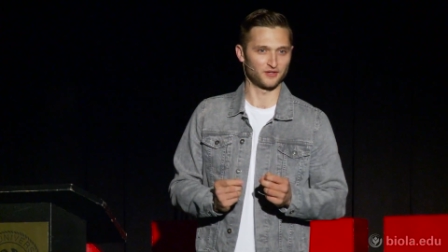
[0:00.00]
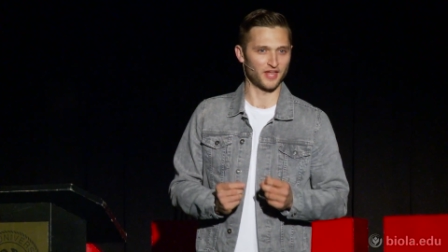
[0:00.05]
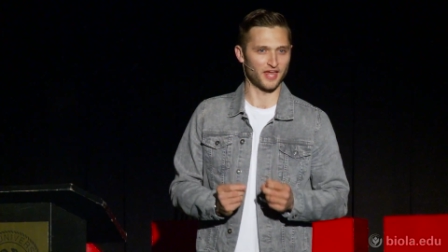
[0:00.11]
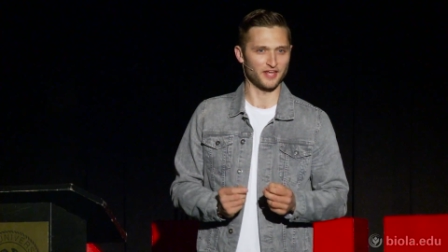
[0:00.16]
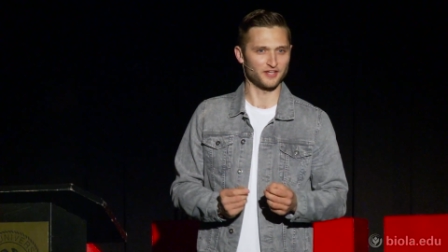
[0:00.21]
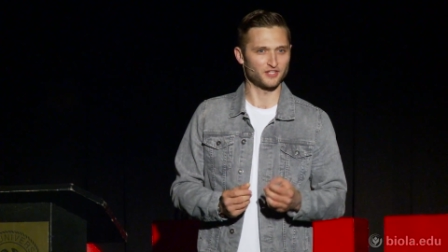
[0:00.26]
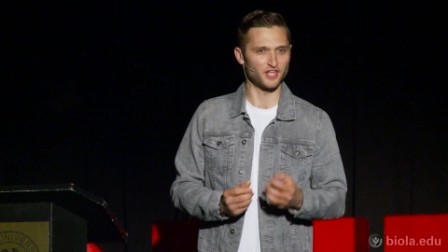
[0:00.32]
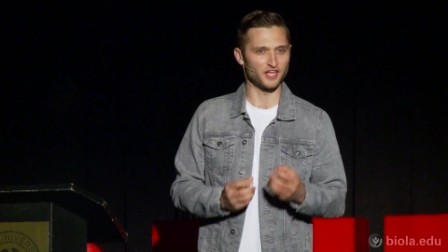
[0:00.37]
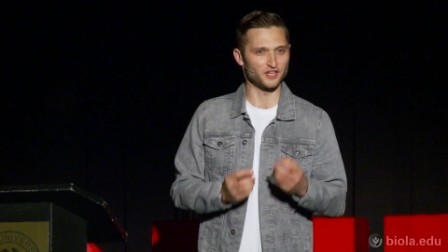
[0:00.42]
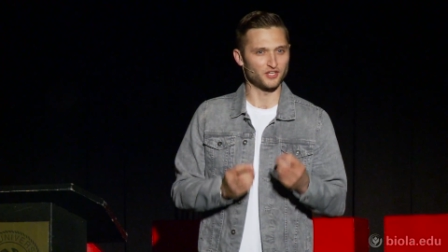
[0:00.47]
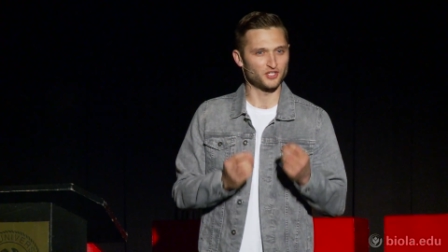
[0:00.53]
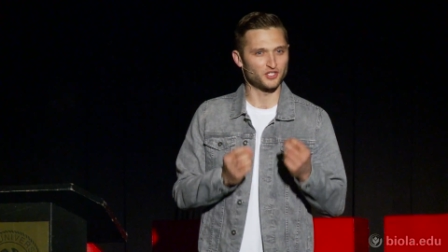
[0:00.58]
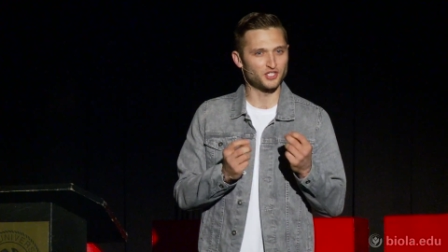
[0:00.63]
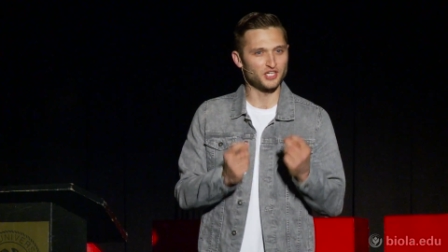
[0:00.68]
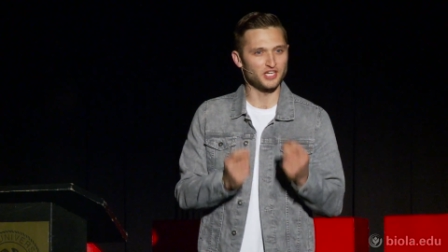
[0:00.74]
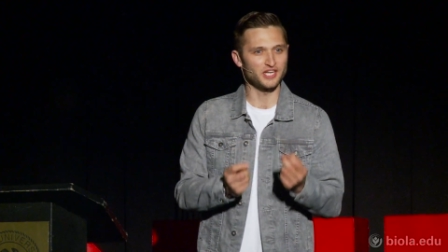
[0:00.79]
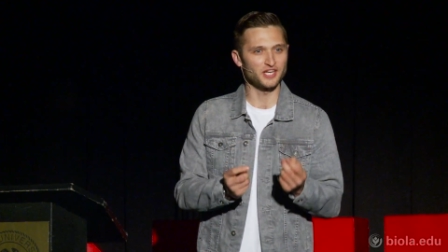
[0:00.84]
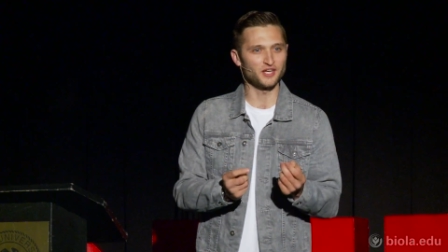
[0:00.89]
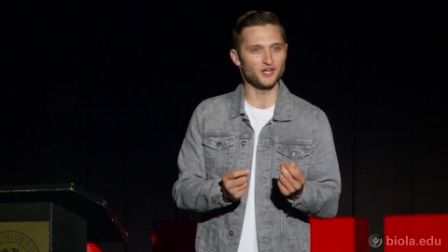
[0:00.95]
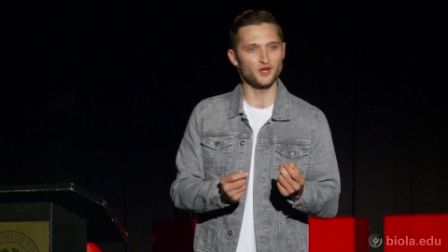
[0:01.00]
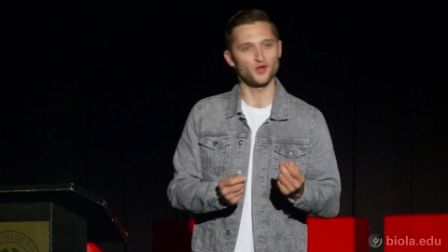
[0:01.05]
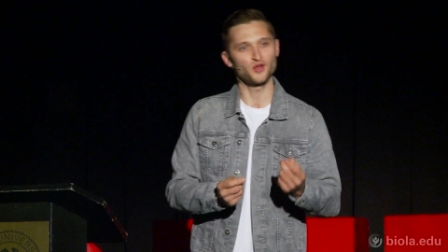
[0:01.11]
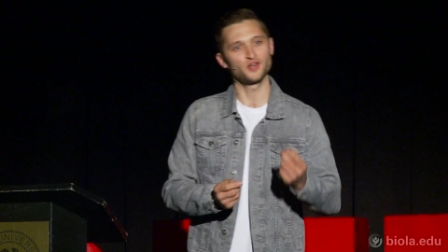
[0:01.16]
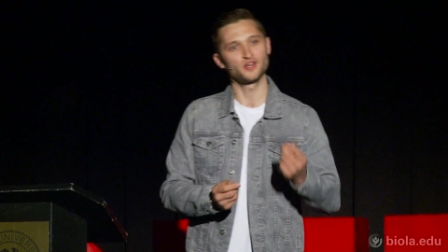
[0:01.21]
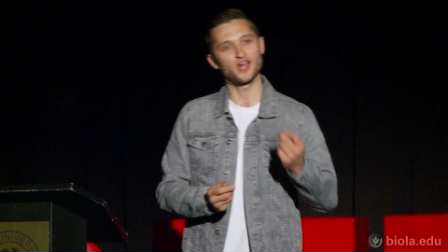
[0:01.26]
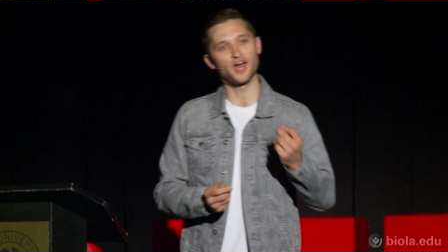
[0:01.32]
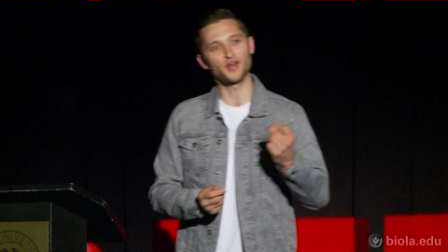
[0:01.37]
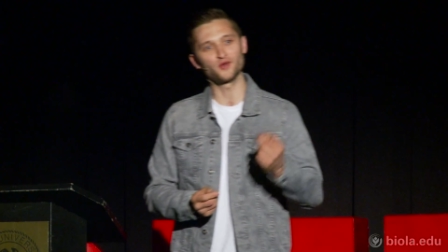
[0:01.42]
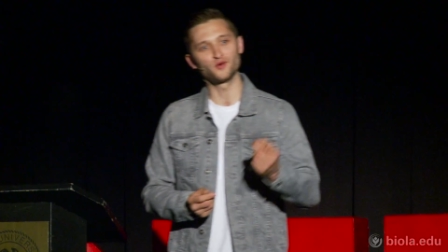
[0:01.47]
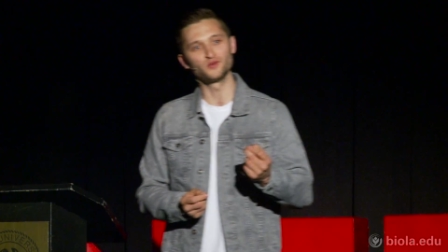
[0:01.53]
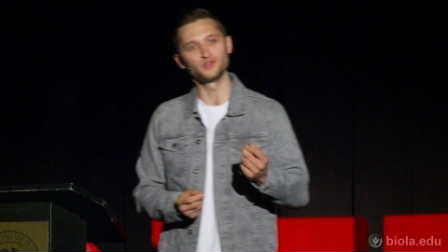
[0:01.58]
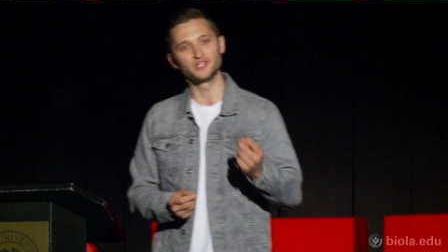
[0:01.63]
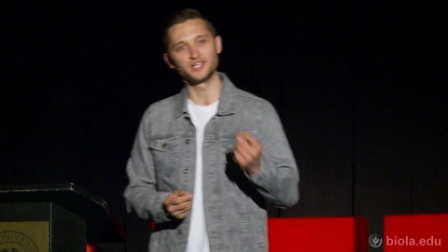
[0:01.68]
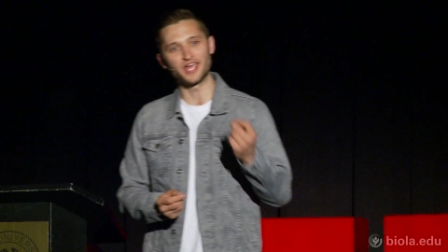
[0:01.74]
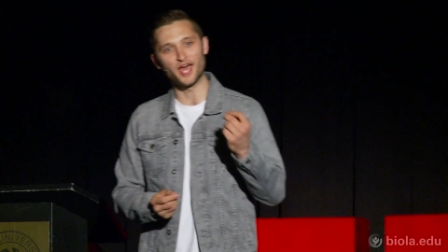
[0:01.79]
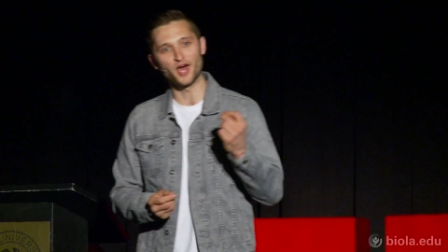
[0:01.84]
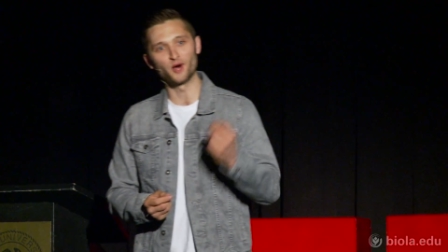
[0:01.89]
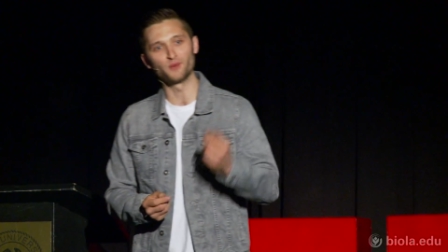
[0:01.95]
that, that she not
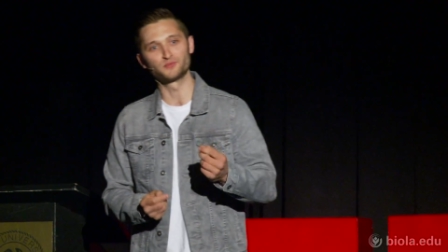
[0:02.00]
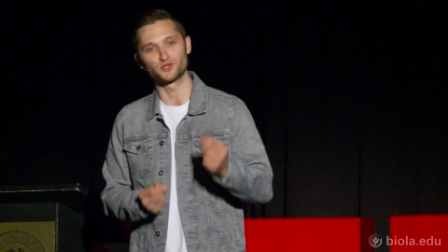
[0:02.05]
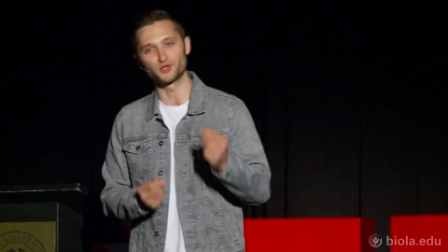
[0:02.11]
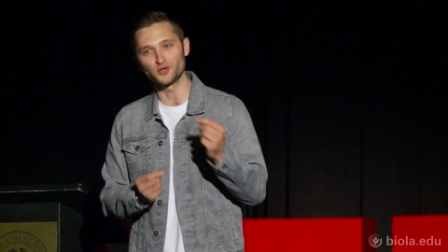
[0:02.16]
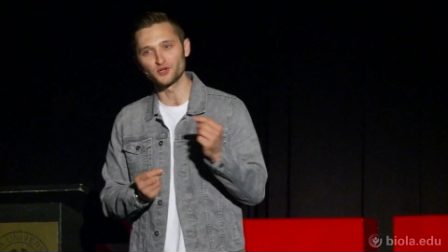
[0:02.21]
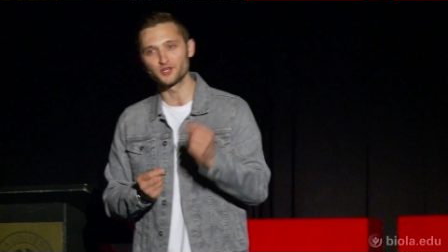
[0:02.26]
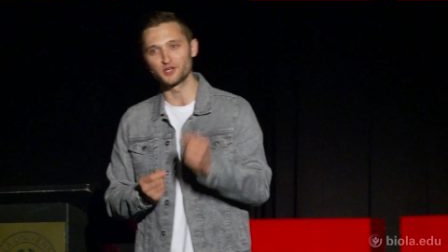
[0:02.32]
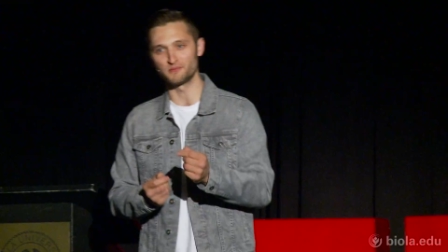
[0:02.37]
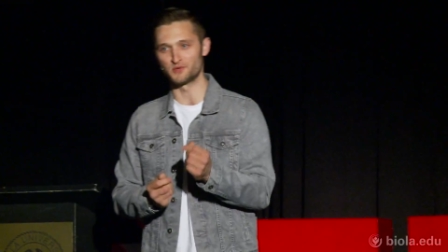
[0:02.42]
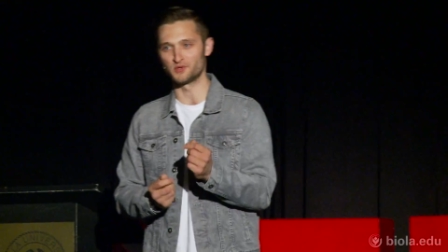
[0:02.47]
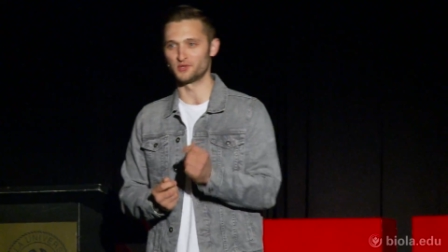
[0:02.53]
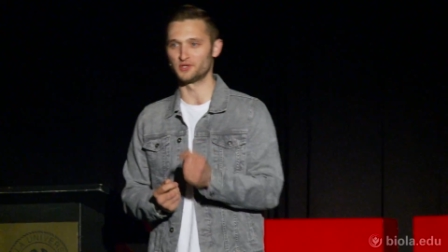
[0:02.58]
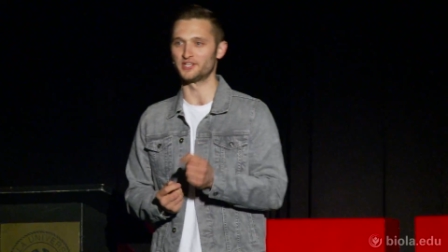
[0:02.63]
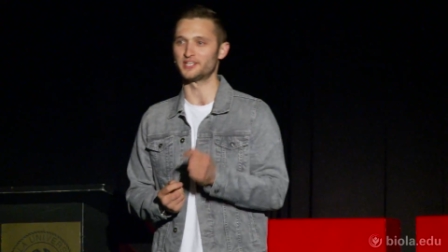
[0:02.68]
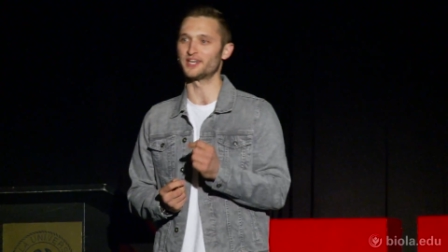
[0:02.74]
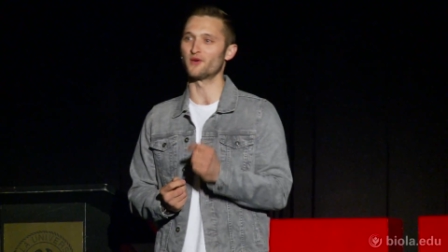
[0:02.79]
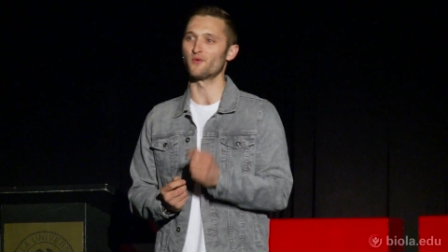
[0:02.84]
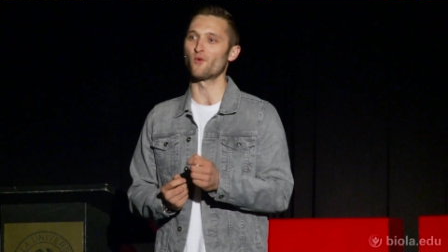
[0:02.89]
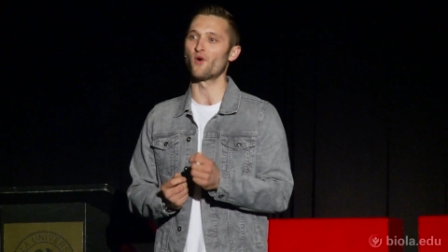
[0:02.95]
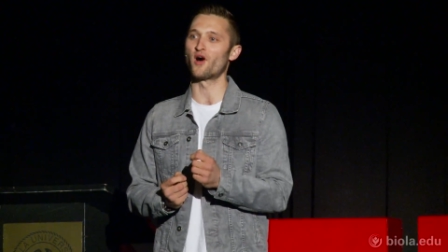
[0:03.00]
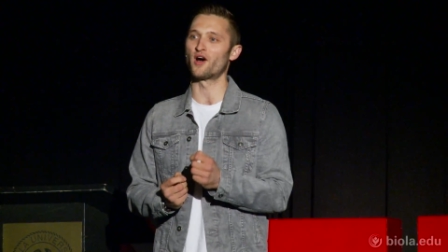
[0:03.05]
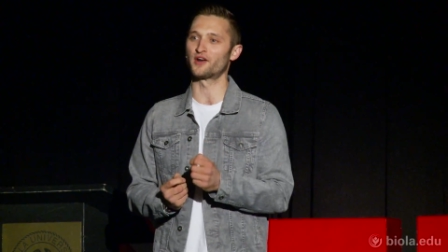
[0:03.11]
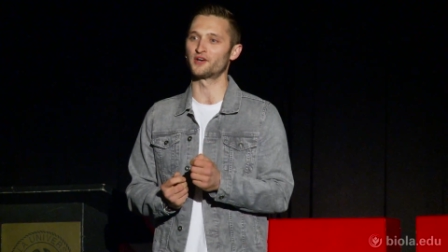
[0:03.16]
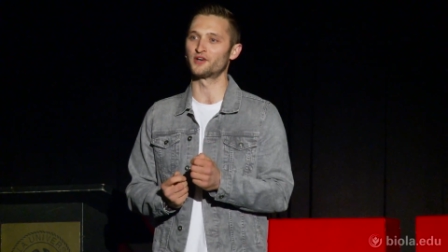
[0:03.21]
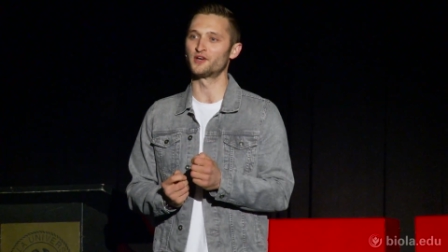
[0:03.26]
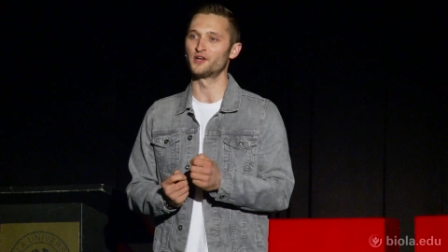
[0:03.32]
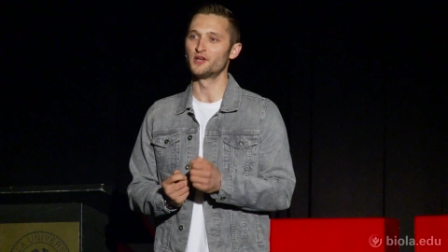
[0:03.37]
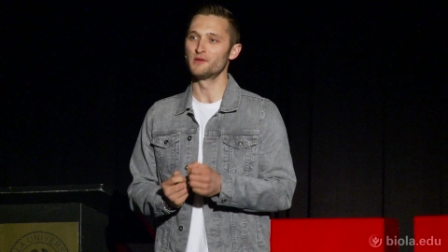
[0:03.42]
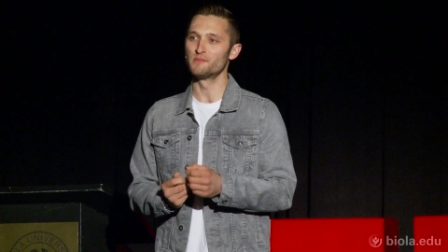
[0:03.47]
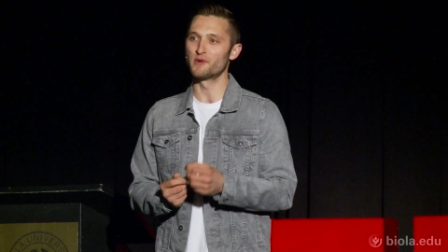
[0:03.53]
only helped her community get water,